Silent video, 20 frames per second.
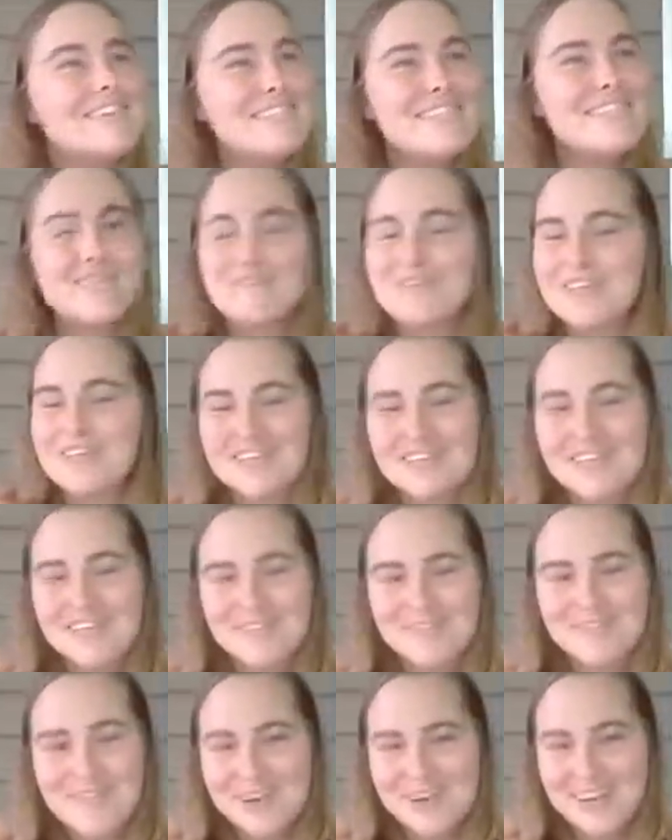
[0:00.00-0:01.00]
typically a
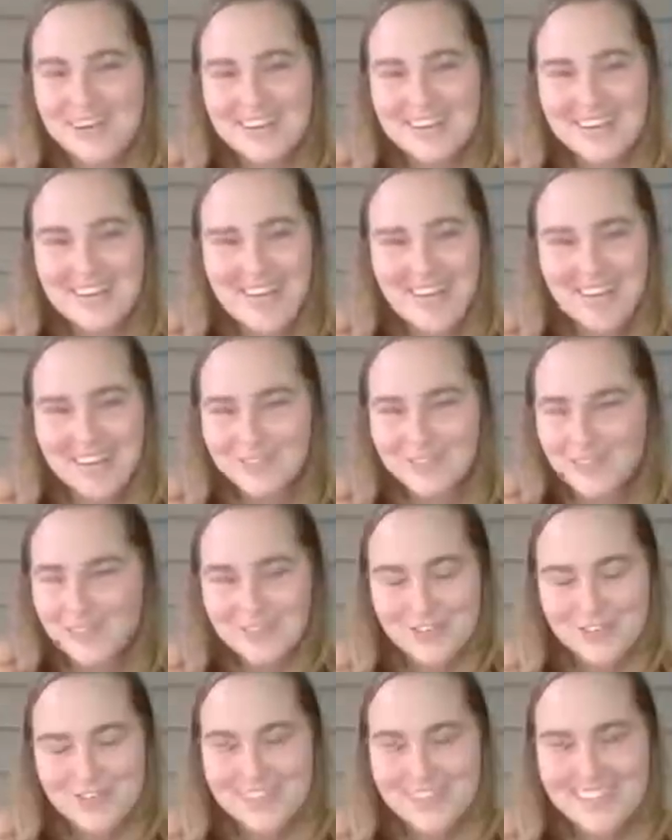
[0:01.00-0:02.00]
very
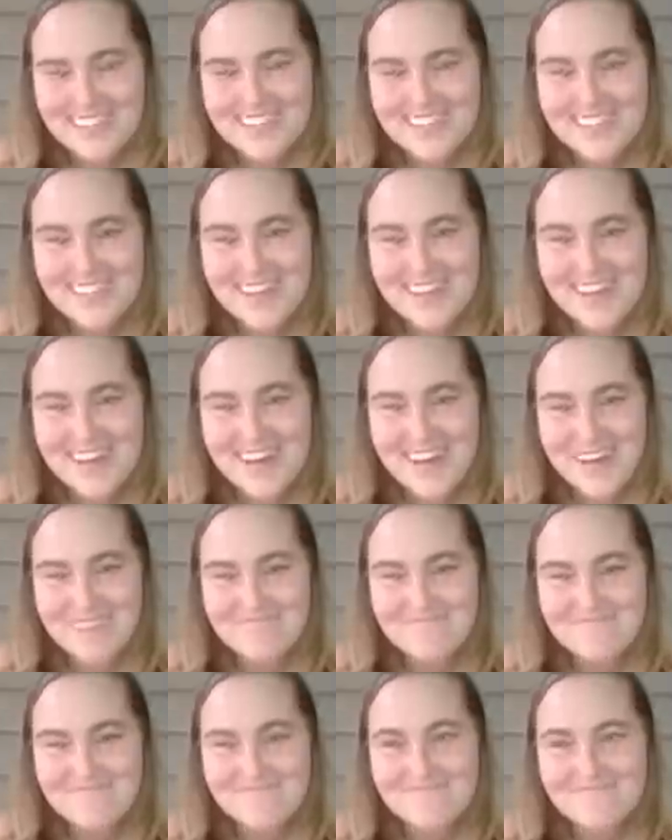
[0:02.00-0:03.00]
natural
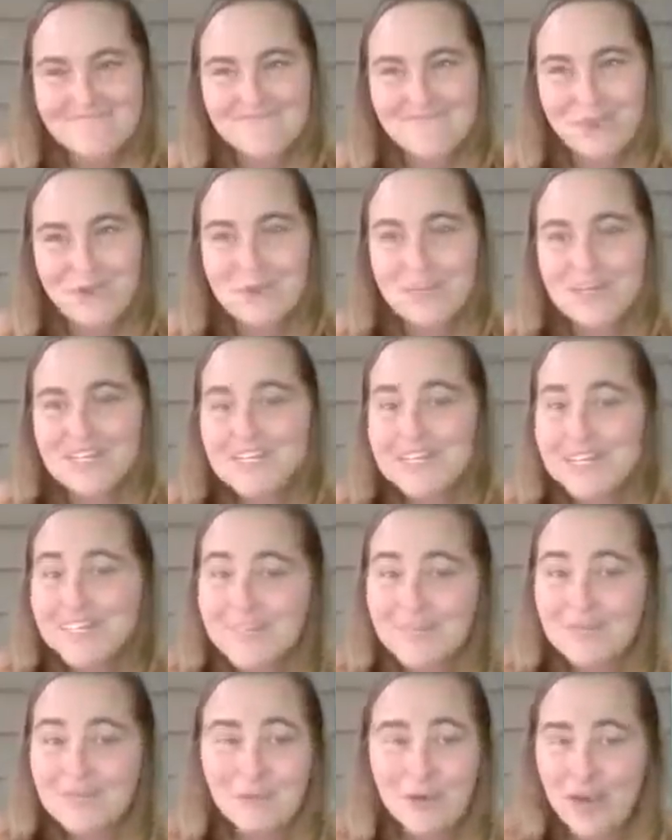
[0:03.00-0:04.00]
or
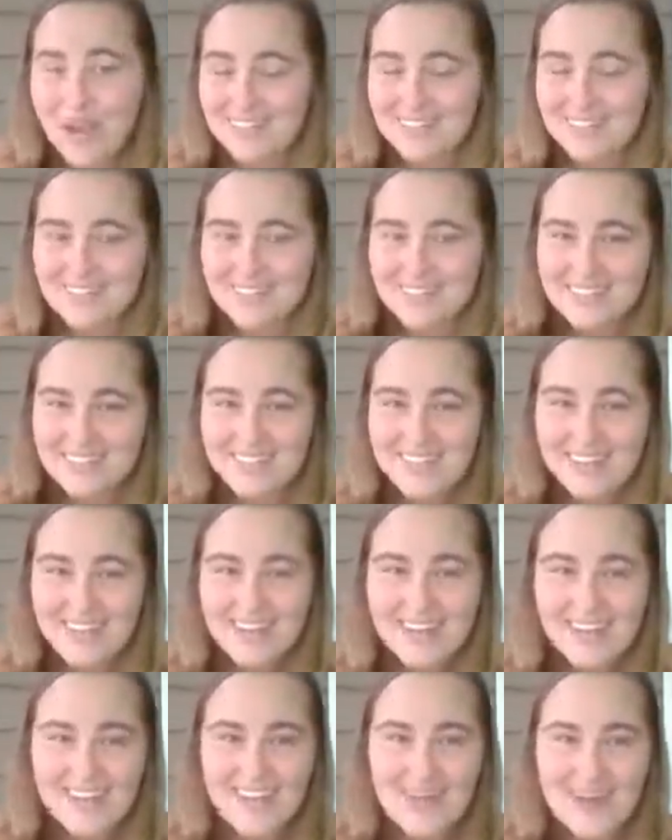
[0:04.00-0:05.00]
easy practice.
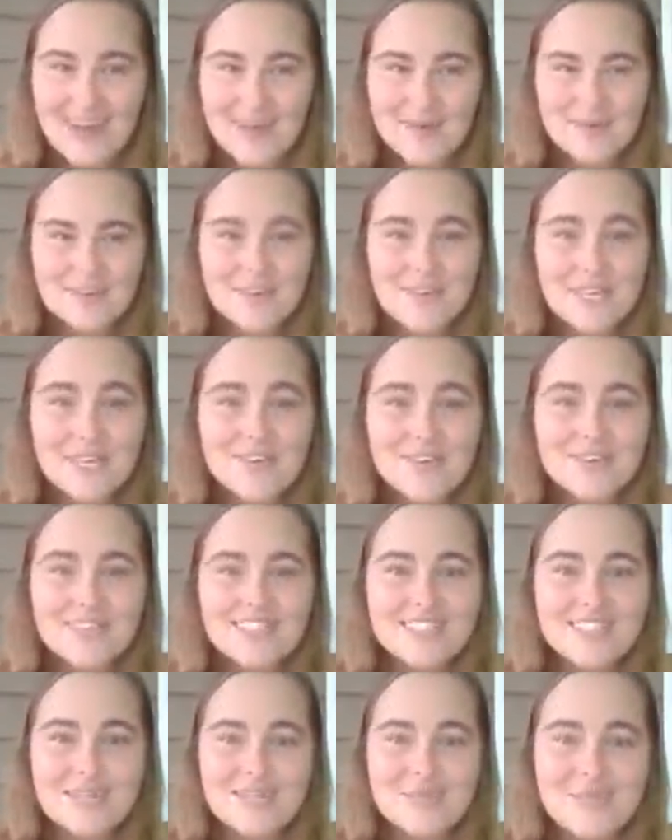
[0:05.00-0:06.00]
Even
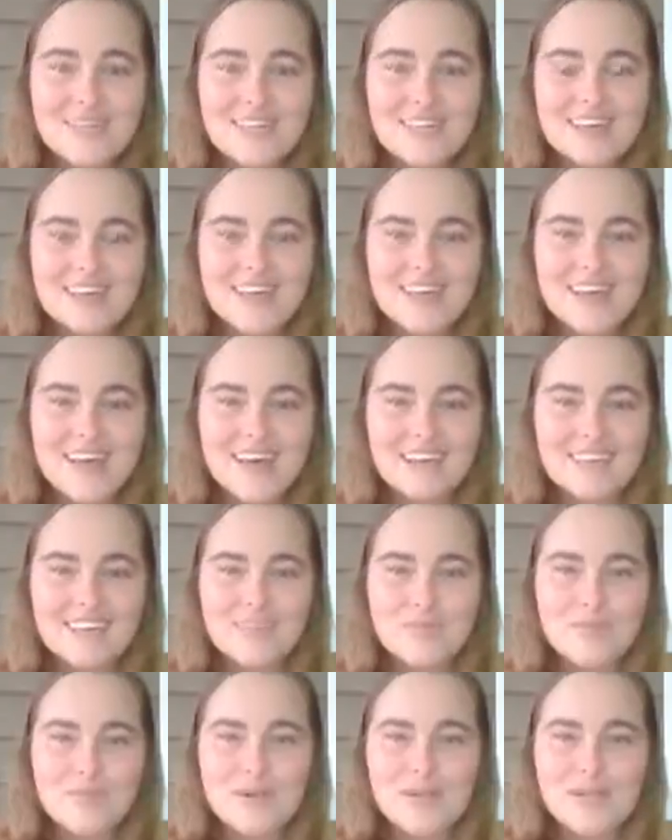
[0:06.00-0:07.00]
something as
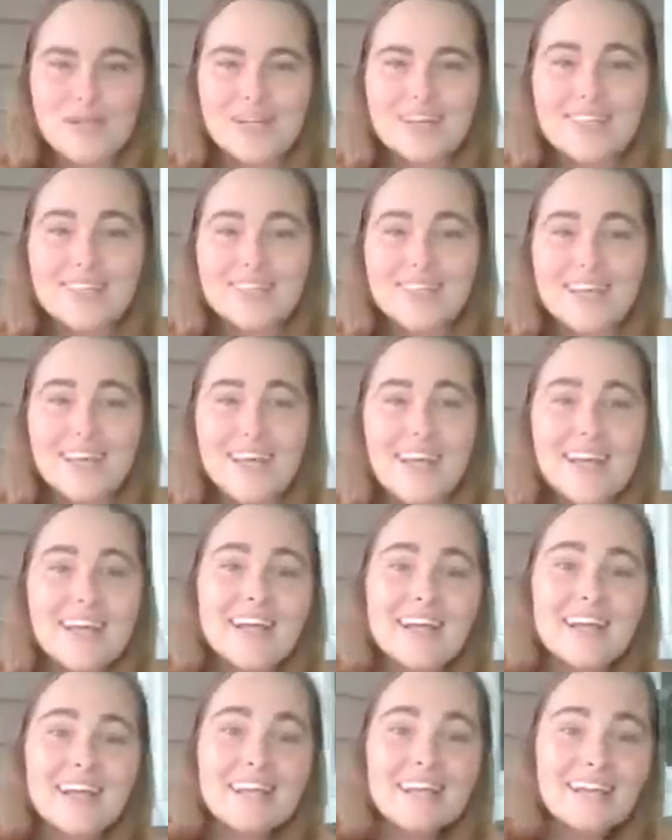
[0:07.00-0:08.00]
simple as
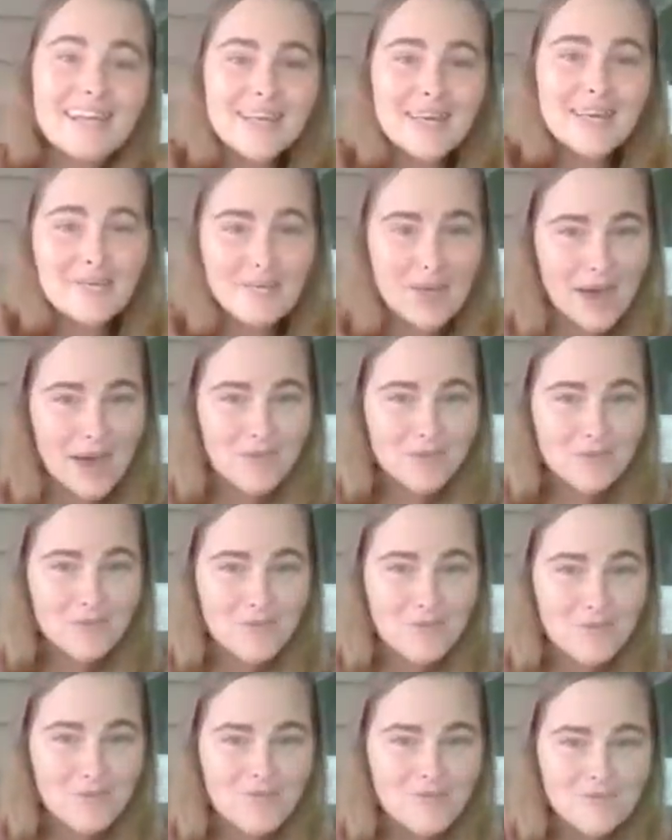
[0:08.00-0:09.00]
cleaning a
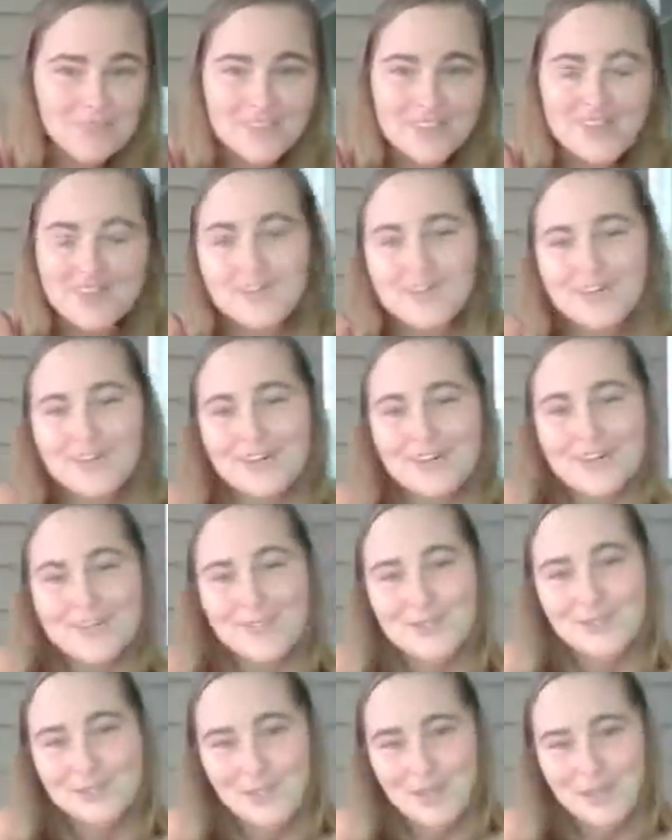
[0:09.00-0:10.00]
bathroom or
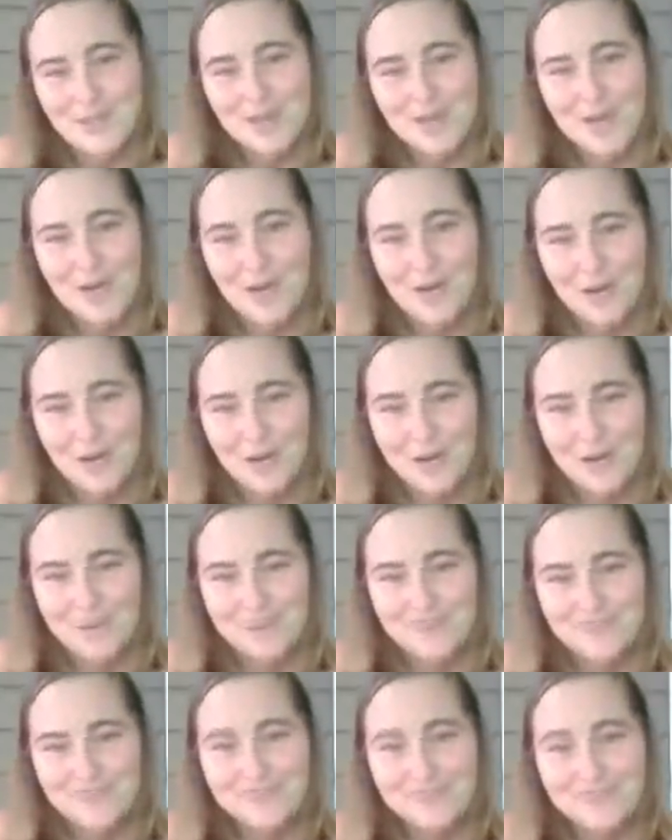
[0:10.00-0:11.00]
sweeping a hall
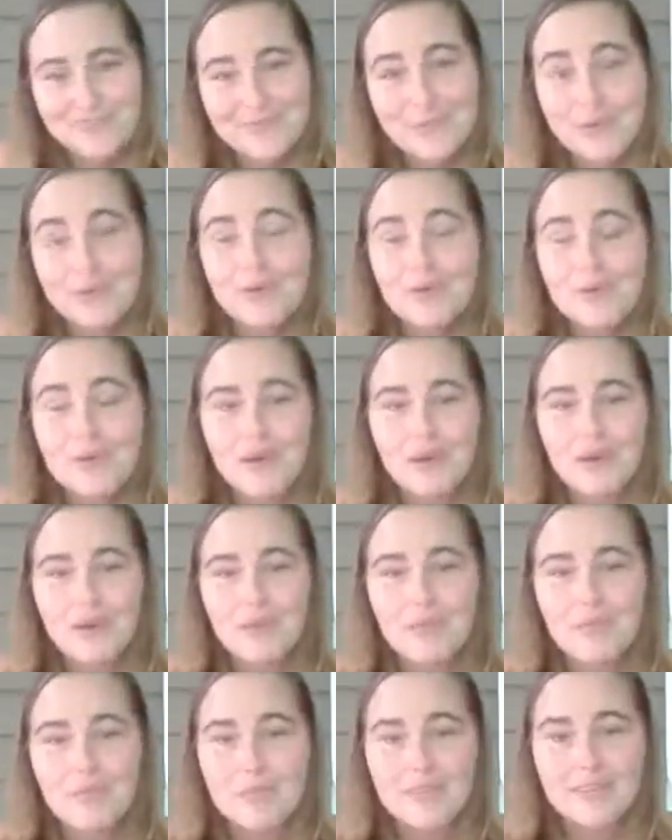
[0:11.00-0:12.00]
or
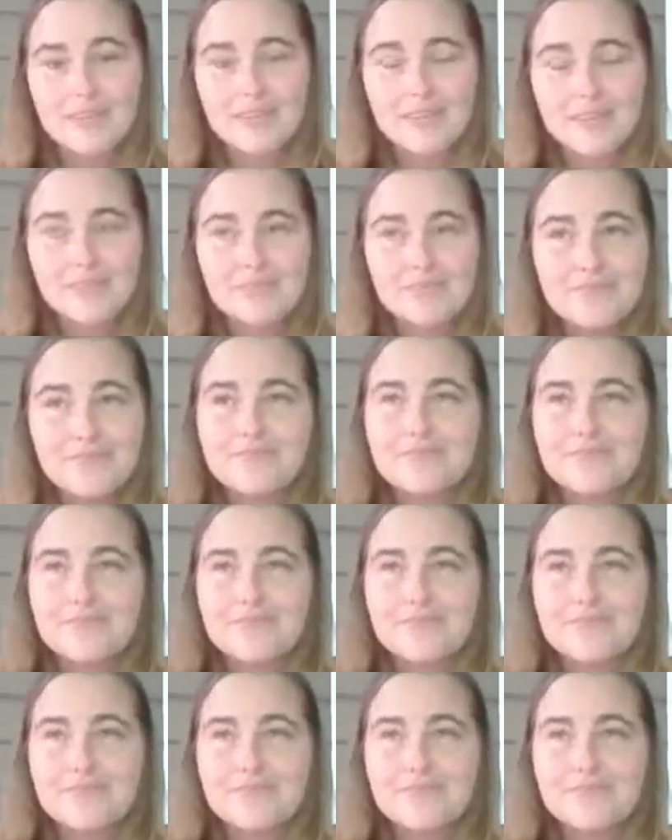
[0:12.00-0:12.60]
preparing a meal.